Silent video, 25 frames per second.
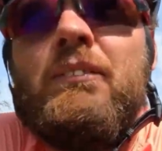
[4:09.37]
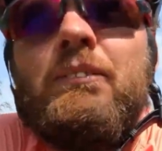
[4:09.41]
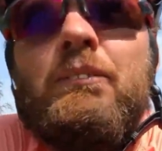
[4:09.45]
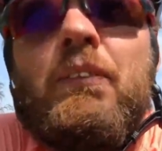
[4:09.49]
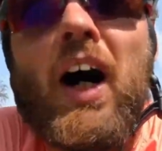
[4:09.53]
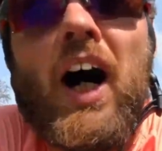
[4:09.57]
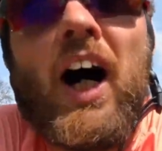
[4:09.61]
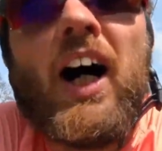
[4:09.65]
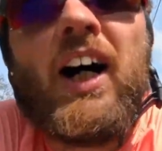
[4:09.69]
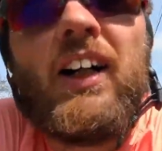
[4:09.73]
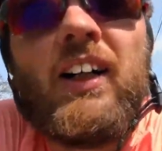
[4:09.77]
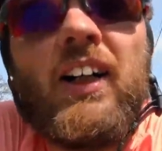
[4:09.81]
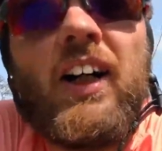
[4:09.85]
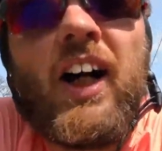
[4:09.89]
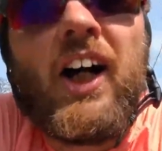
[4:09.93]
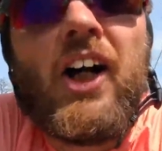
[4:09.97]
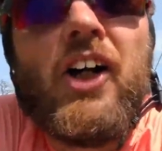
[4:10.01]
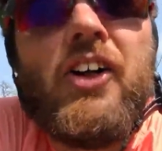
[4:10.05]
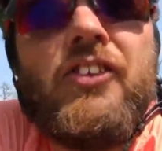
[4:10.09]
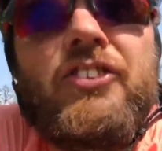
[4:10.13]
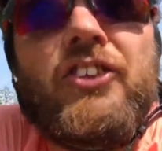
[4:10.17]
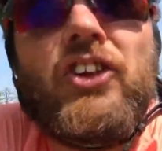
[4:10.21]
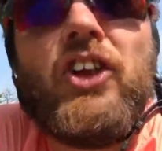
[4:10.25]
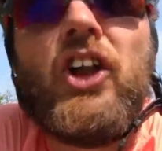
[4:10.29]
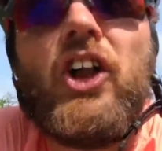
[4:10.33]
but
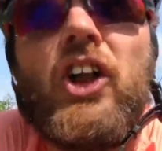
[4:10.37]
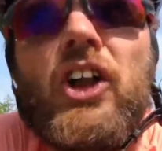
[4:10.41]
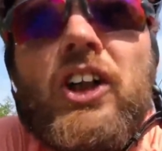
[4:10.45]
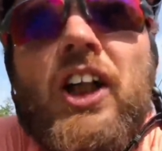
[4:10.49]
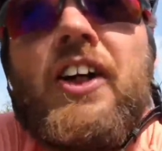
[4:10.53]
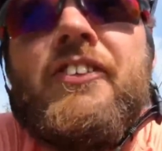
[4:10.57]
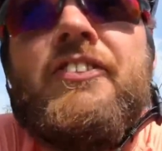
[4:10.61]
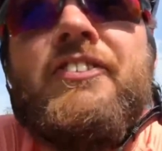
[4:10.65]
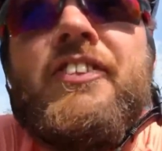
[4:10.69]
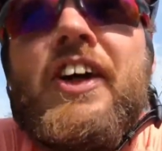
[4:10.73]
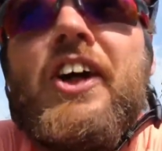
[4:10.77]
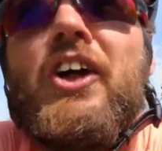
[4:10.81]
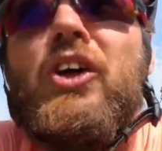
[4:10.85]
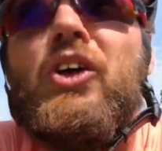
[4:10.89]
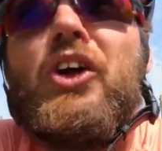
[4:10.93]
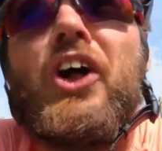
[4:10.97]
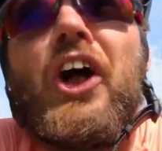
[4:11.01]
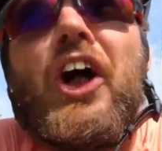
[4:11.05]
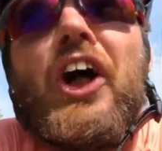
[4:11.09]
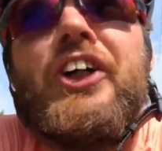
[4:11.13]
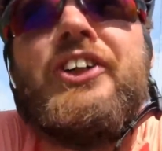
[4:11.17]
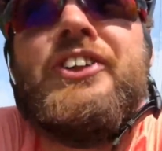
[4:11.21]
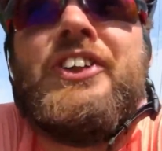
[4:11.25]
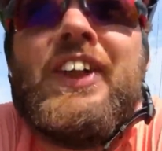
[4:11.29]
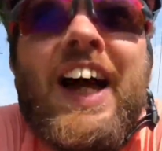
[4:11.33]
overall I feel
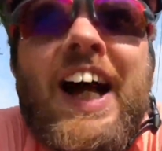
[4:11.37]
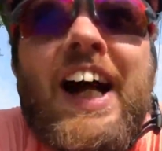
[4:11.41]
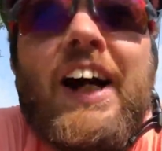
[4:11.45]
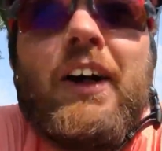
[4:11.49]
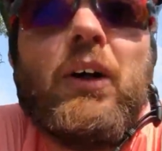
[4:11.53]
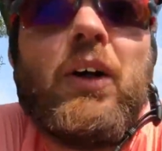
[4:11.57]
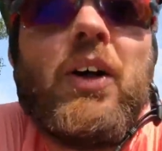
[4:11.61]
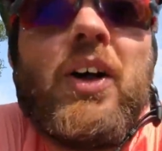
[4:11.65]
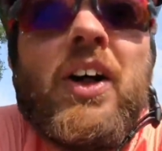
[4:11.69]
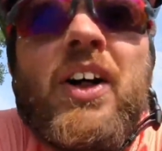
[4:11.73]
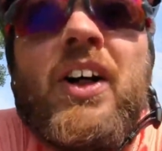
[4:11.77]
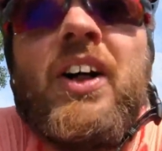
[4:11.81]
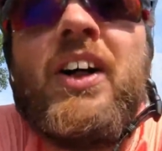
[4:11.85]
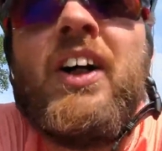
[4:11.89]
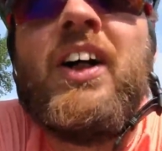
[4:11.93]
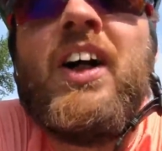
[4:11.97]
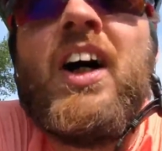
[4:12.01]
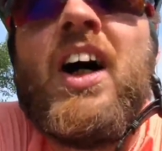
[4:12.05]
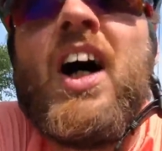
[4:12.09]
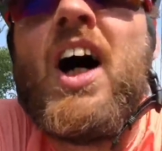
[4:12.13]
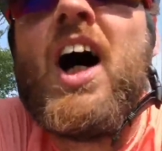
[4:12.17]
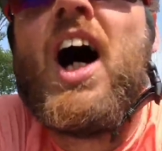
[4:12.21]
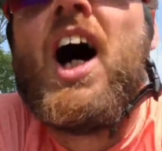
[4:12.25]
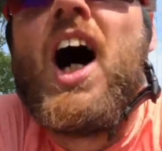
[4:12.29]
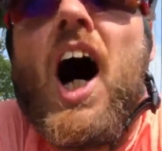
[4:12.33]
good. Now,
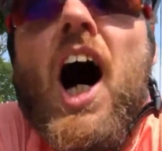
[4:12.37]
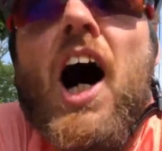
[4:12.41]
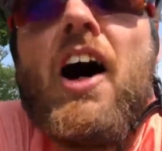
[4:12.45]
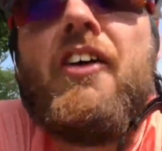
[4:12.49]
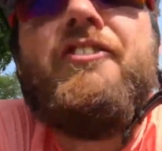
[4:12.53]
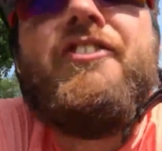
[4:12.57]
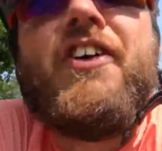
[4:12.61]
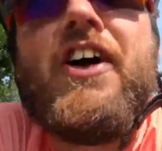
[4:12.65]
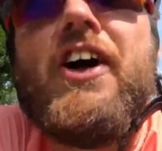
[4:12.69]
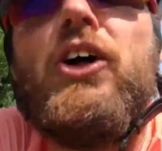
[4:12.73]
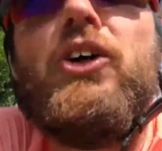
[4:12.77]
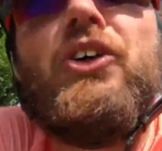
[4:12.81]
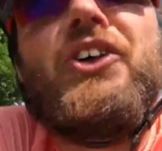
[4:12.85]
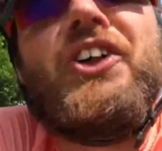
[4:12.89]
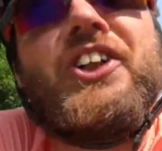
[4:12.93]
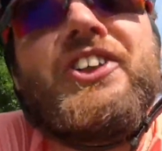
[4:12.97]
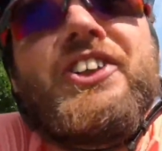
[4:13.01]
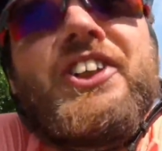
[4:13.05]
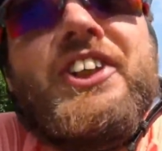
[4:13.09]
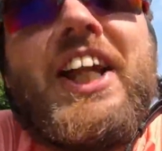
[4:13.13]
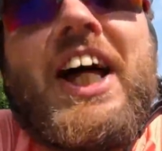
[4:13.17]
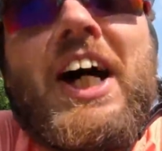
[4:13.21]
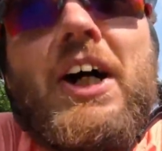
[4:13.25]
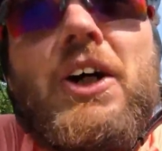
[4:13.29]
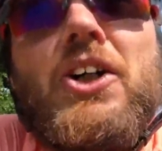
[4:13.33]
I feel good
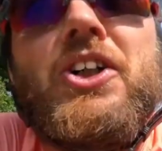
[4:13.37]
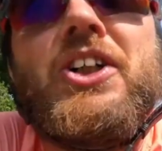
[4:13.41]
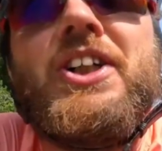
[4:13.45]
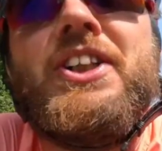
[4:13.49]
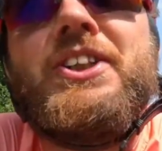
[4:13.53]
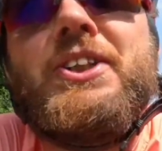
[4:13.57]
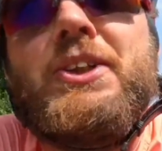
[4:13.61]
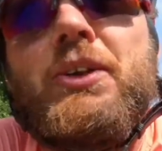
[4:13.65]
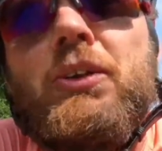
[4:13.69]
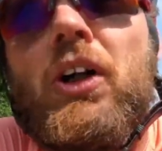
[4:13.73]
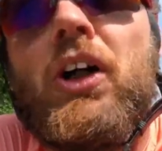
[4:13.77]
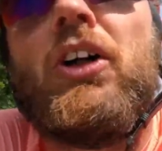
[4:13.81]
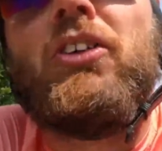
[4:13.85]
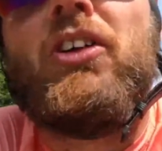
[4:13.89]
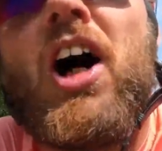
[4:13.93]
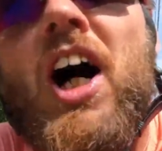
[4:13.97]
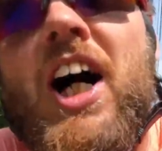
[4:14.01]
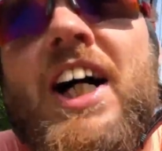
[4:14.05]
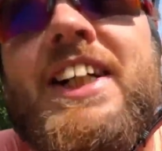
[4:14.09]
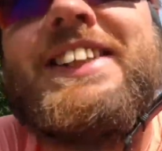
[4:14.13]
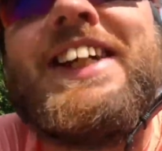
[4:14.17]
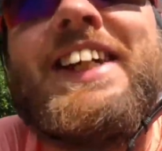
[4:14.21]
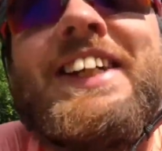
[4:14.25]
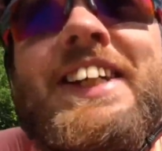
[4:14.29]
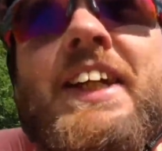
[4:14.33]
an hour into a
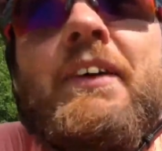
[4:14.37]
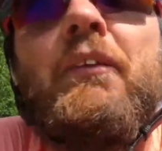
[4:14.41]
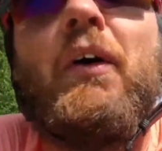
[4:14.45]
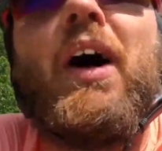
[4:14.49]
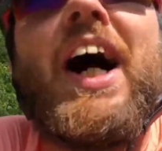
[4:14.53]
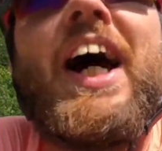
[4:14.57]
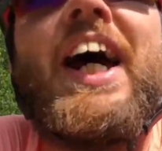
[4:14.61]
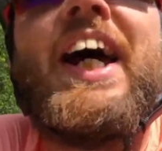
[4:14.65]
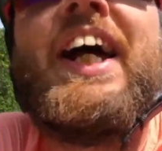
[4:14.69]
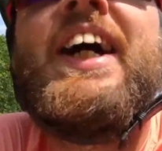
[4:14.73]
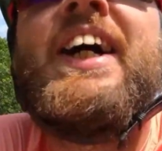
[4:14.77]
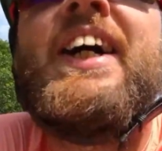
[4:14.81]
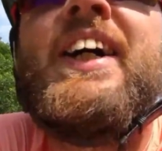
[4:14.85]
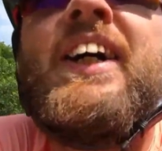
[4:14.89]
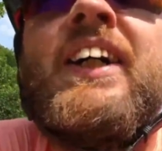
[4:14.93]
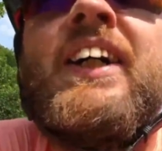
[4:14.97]
ride anyway.